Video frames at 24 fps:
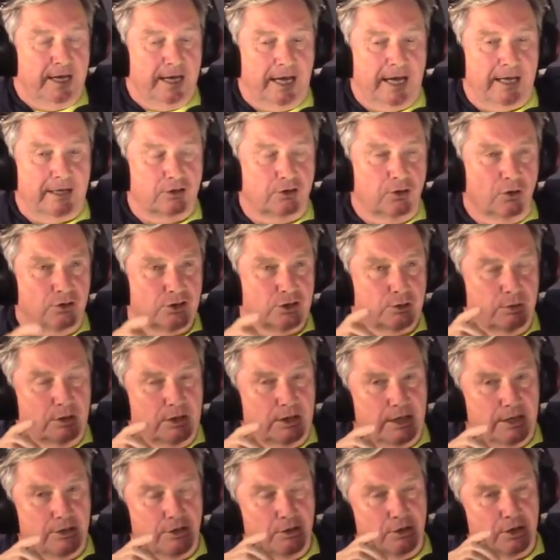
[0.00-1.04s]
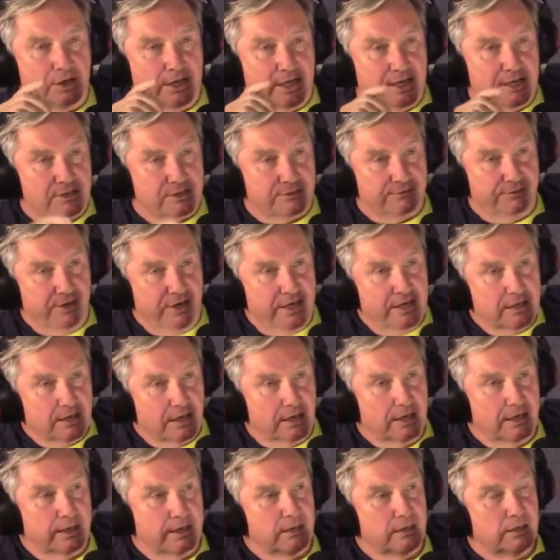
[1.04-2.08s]
And consequently, you can intervene
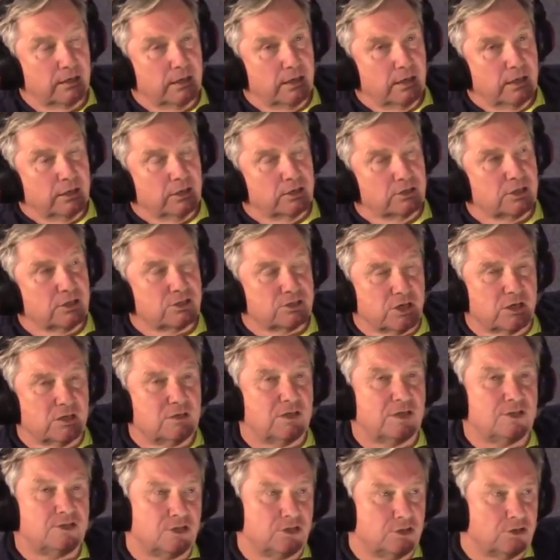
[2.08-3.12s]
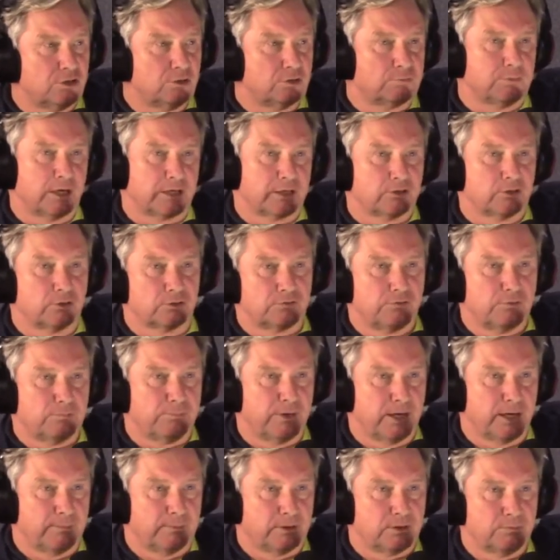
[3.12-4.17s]
early, because there's certain things you can do with minor cognitive
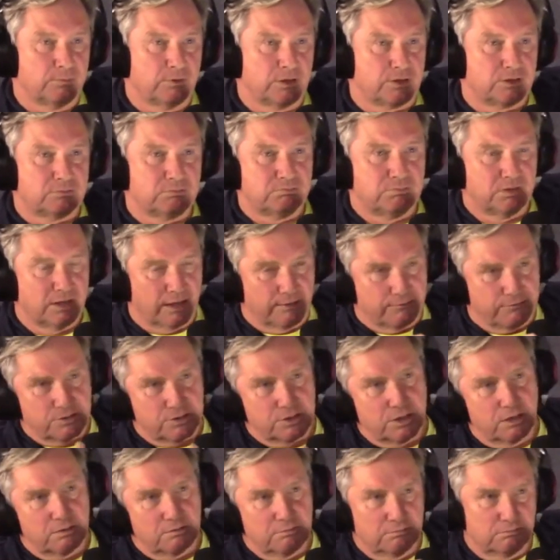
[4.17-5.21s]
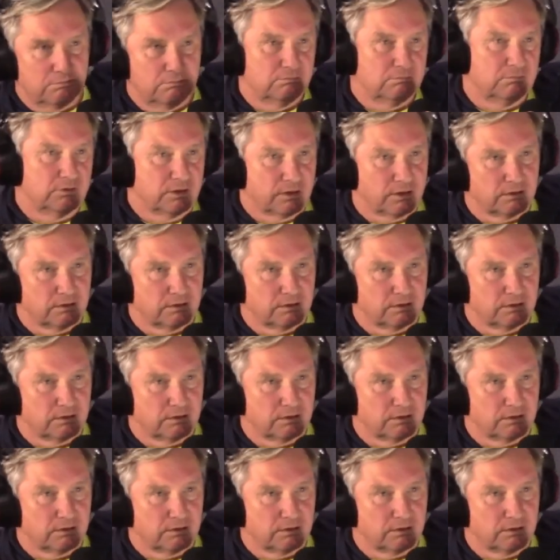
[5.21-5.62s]
impairment which have certain